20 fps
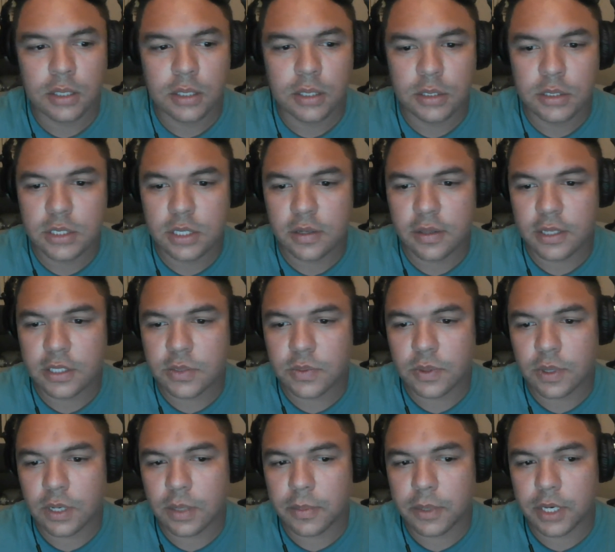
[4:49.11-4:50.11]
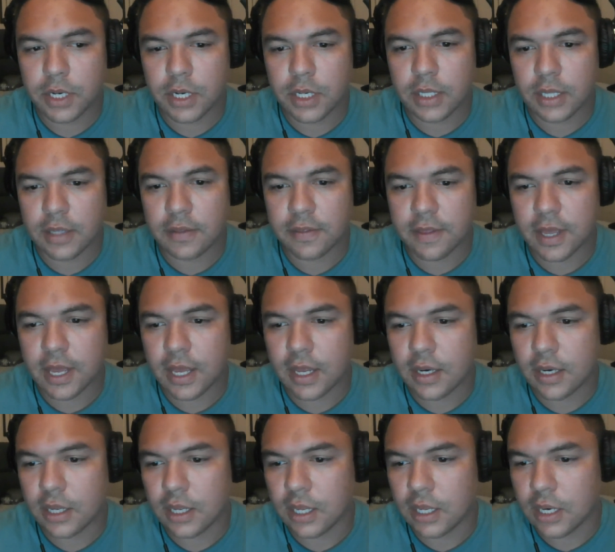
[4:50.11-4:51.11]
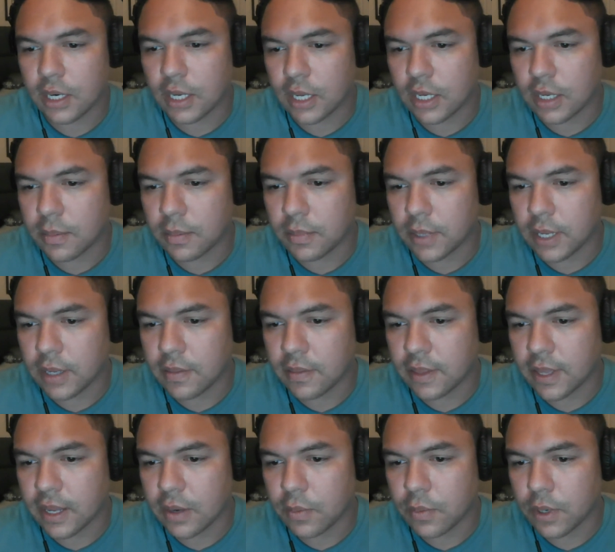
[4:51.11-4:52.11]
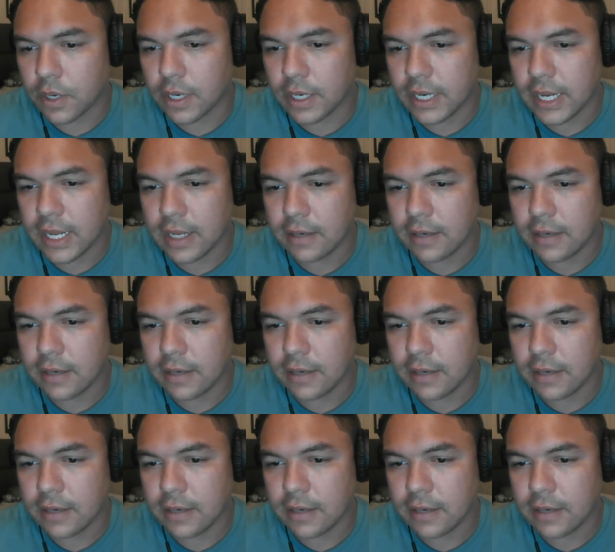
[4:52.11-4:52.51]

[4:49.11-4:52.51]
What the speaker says: So this one, I'm going to delete that, and I can make that one a date.